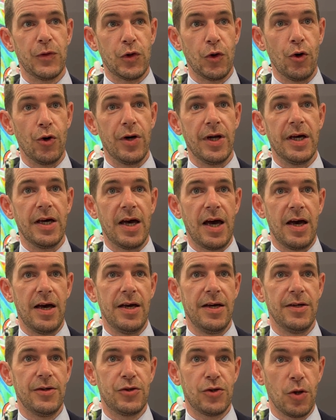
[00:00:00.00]
turning
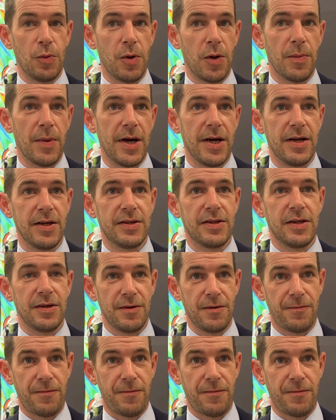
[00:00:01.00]
a sublimated